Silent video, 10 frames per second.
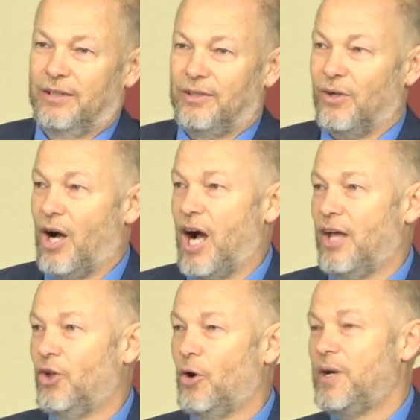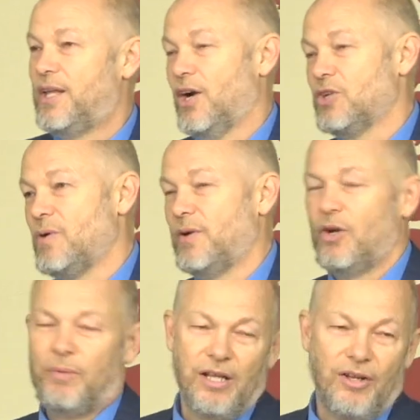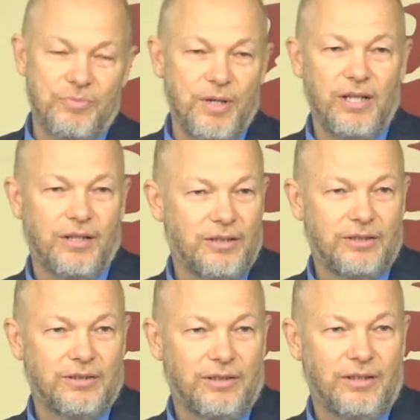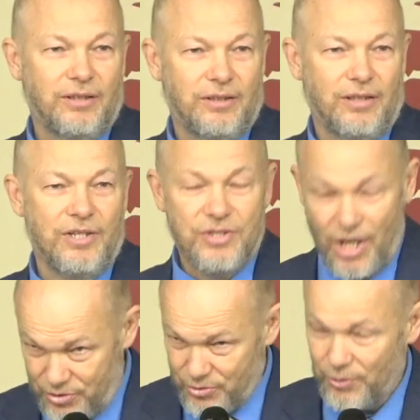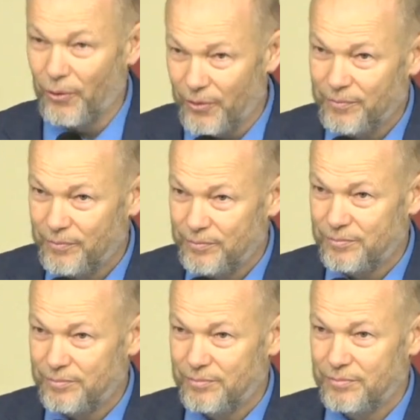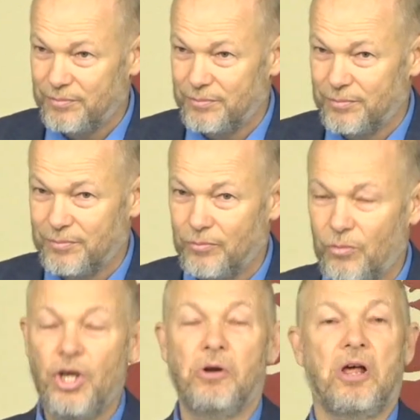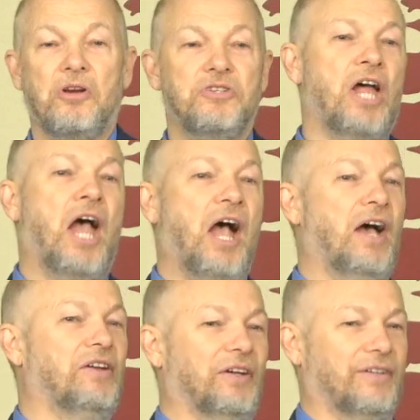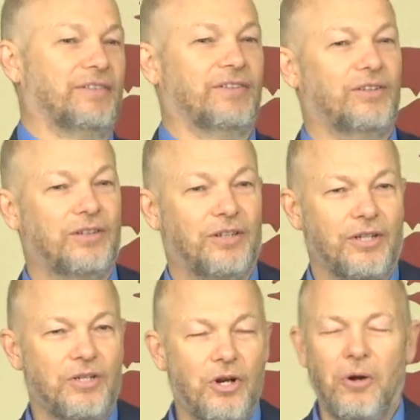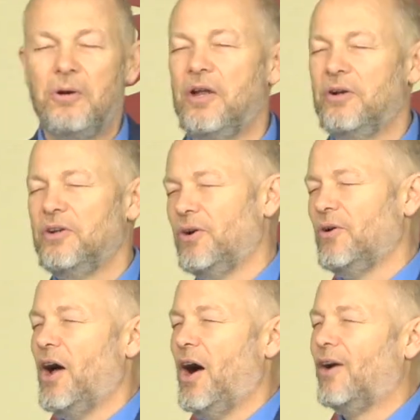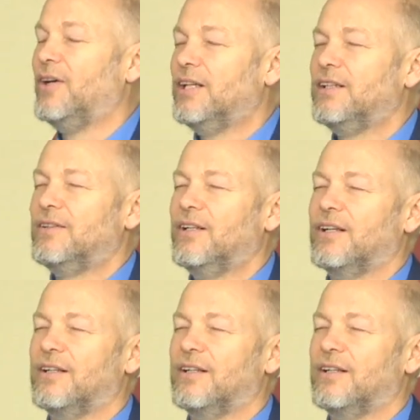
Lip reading: nobody cares about me, nobody loves me. It's not true. You don't understand. You don't know. Look,